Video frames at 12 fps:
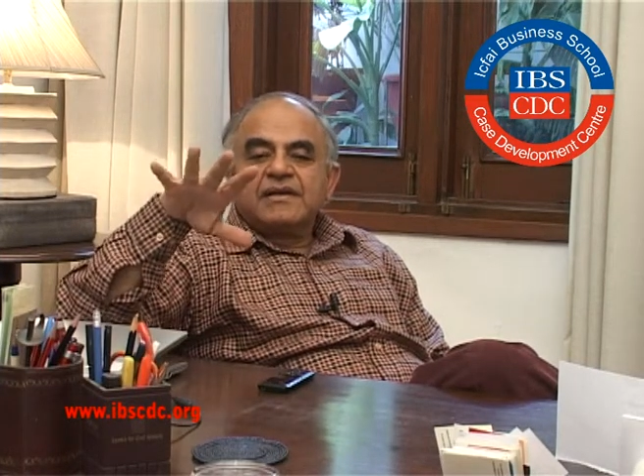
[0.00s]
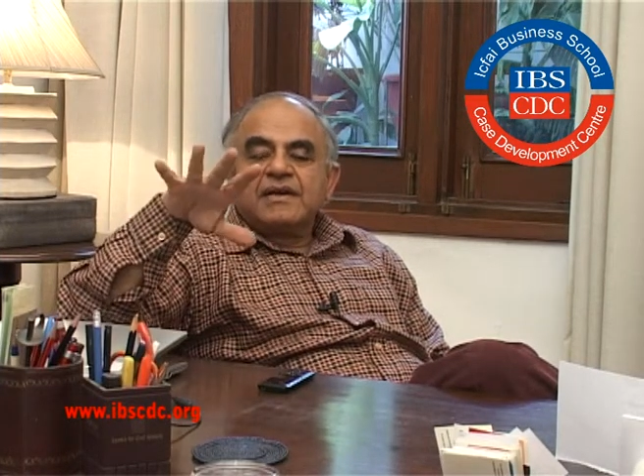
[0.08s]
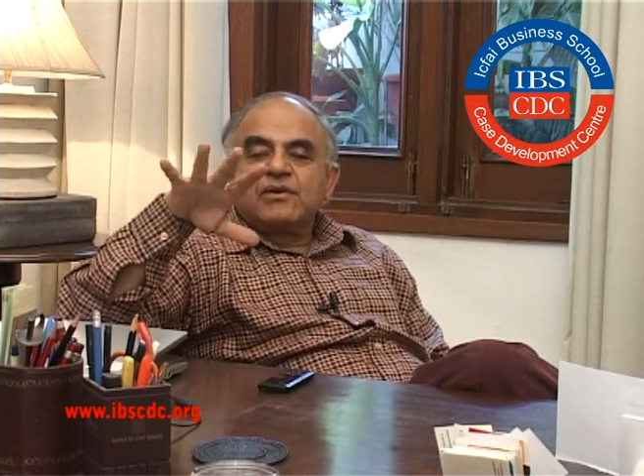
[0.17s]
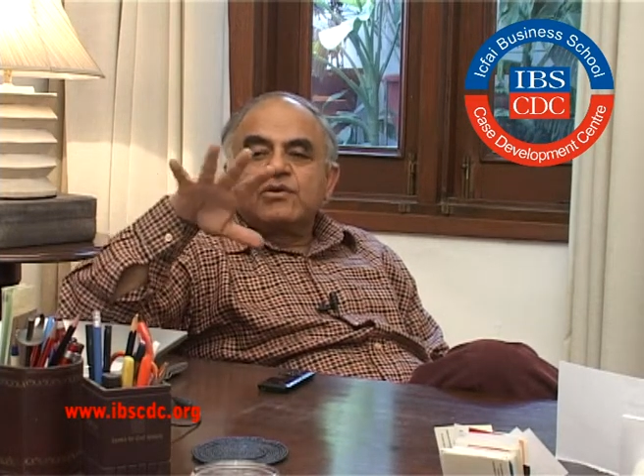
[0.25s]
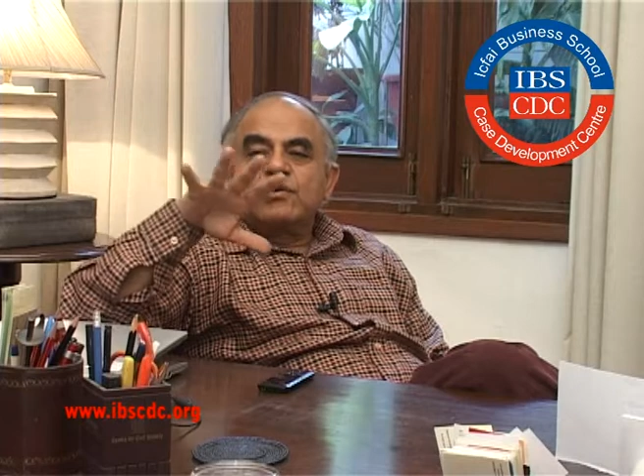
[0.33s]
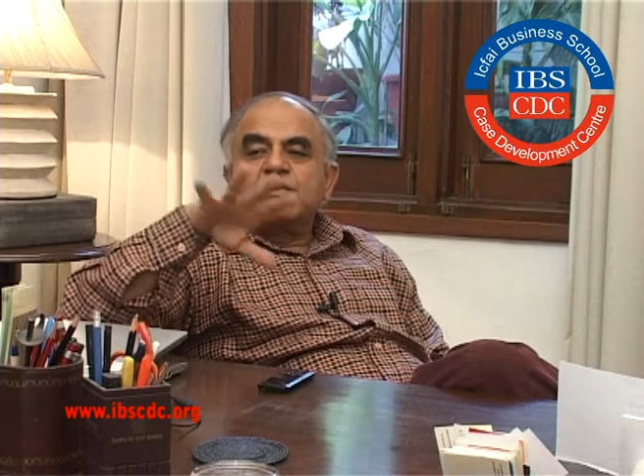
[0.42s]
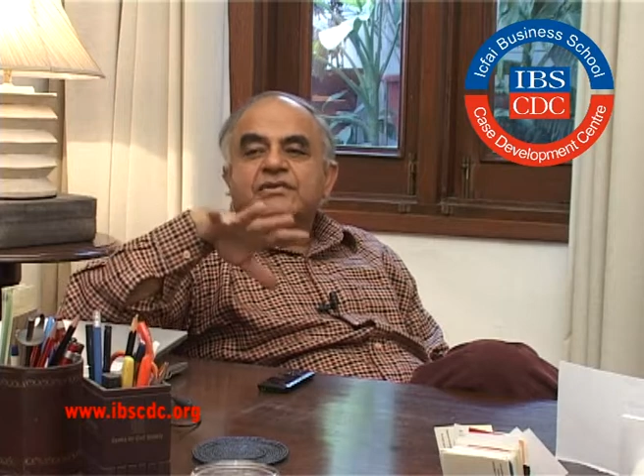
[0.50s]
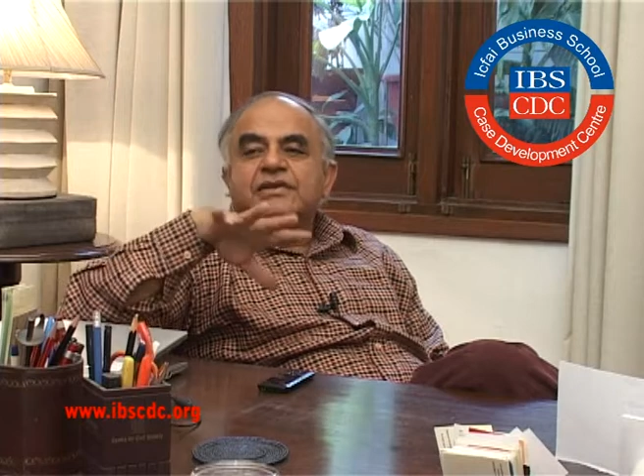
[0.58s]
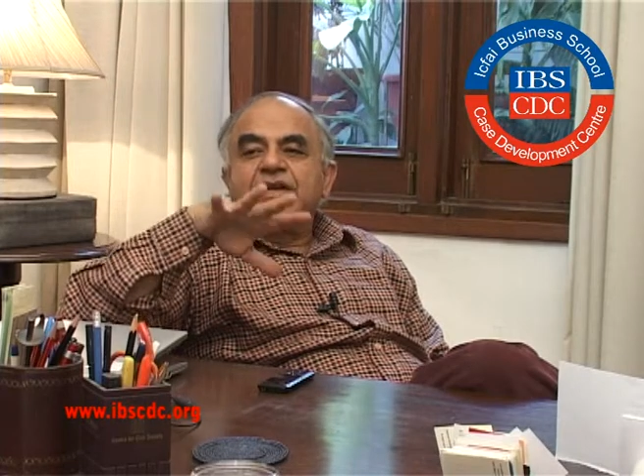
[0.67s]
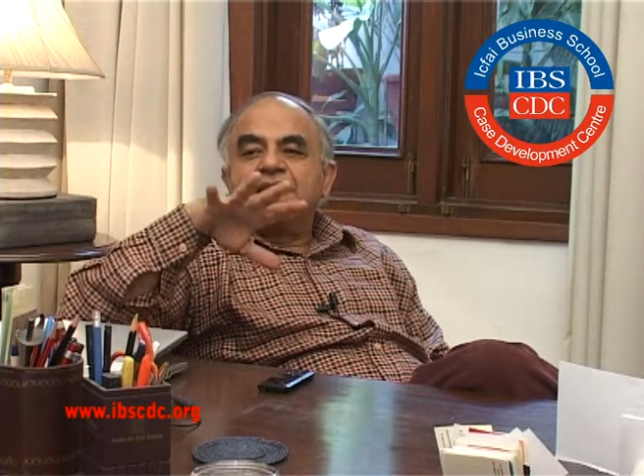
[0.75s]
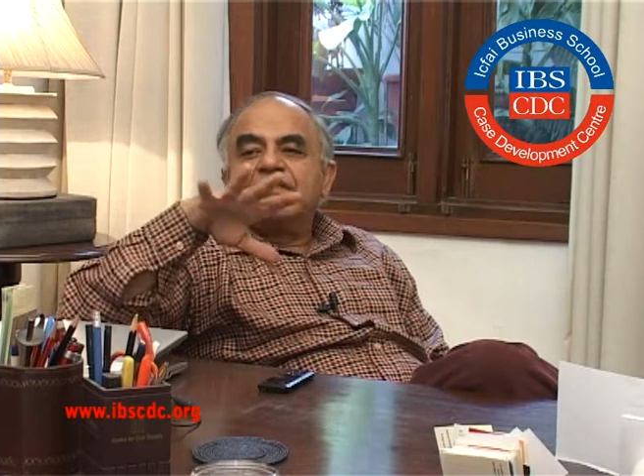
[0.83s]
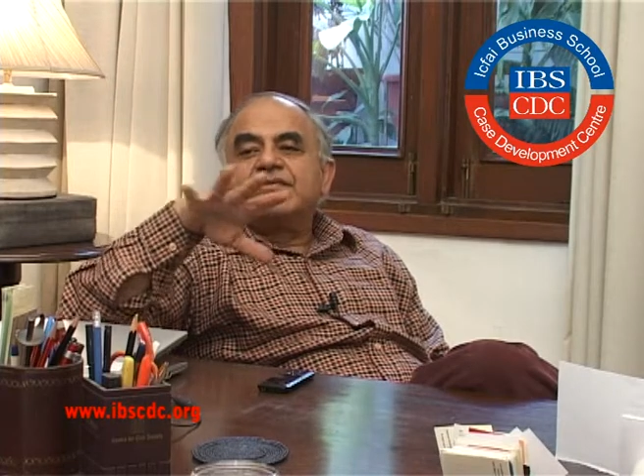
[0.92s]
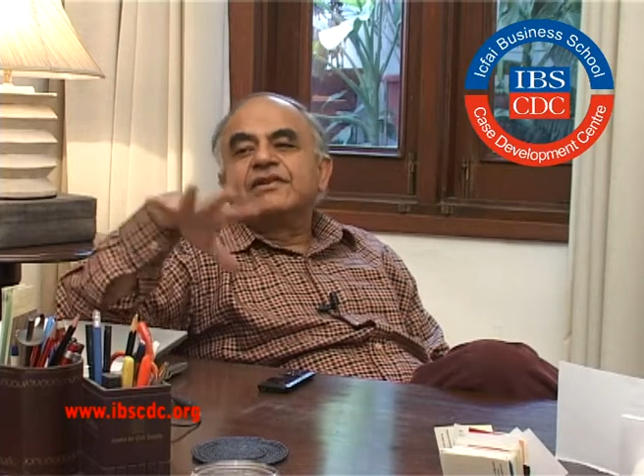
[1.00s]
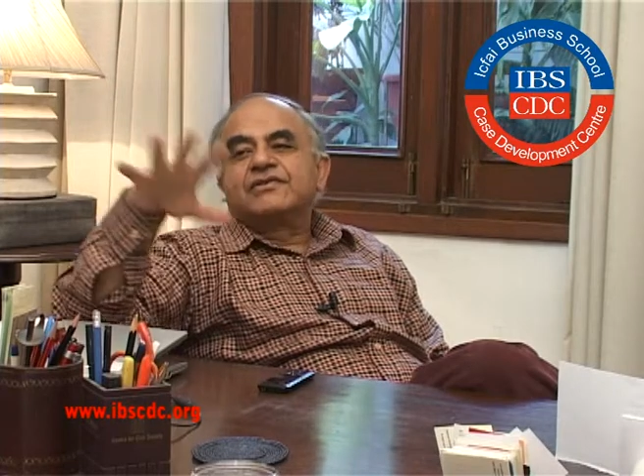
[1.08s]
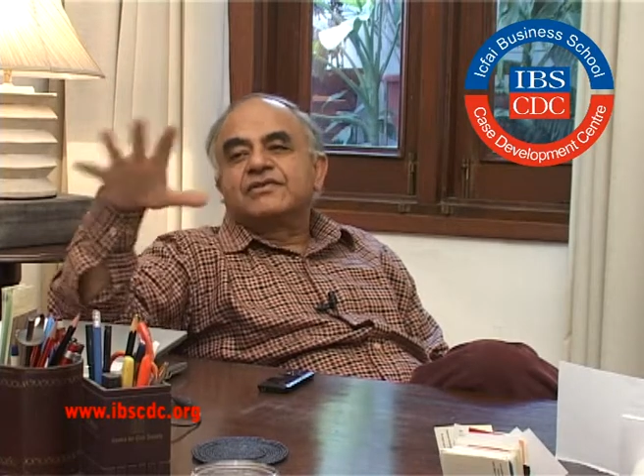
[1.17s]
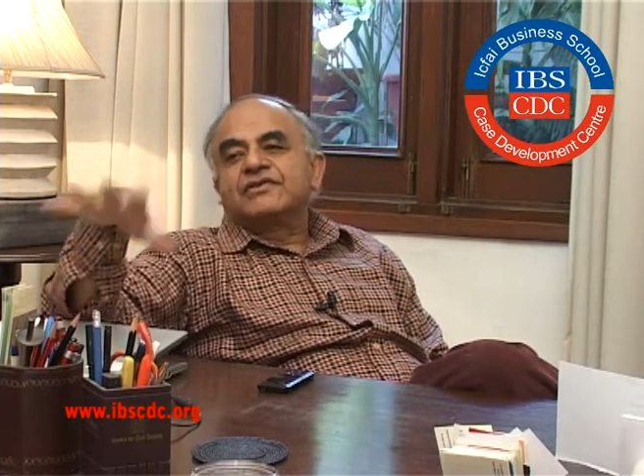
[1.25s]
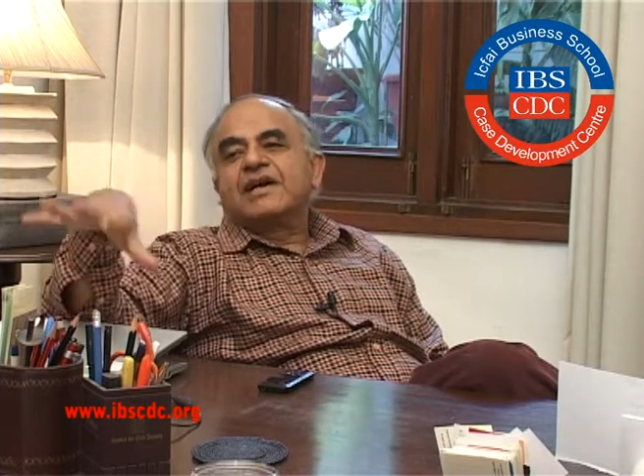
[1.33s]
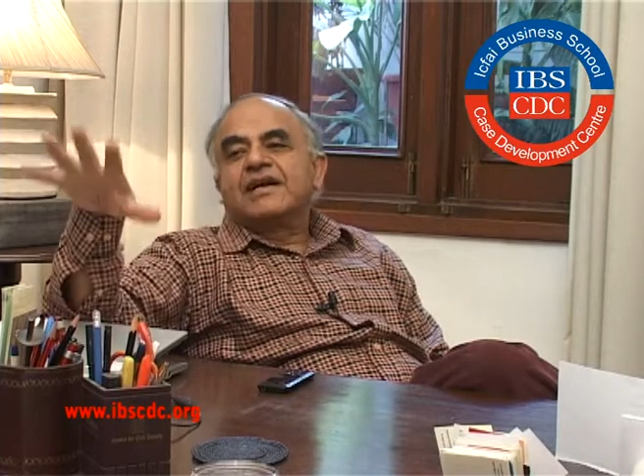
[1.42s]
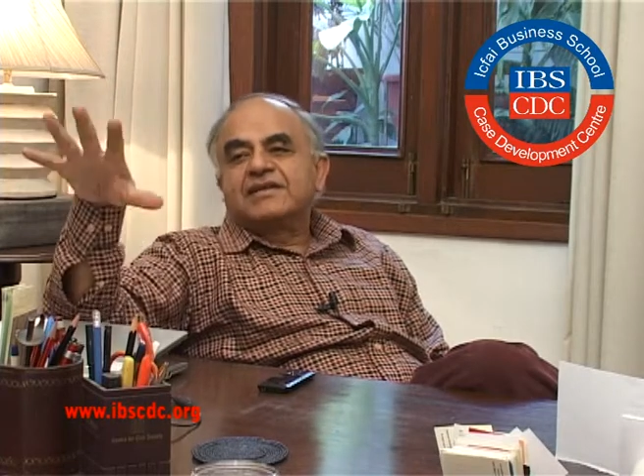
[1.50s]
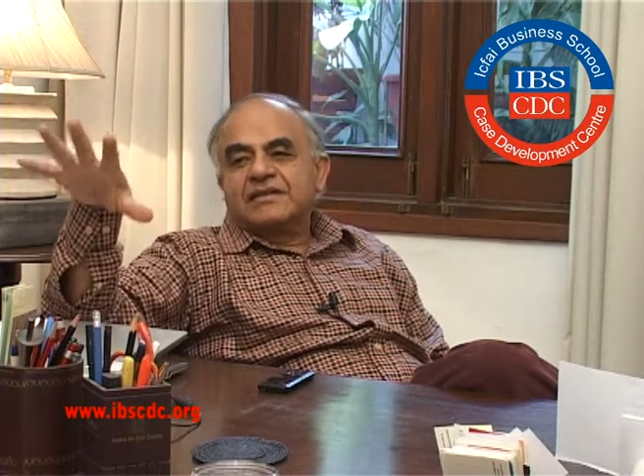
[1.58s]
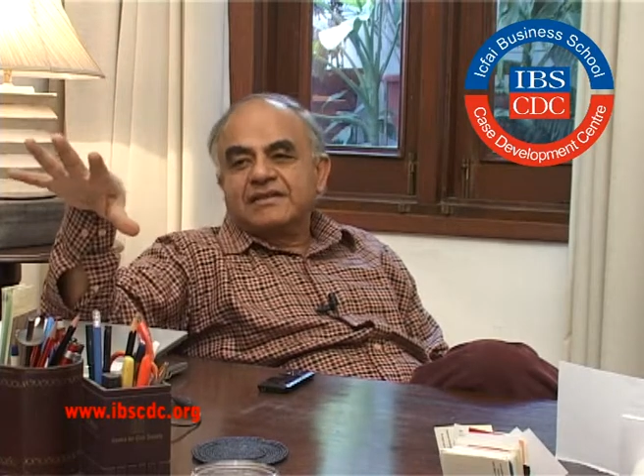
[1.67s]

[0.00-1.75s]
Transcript: there are crooks in every society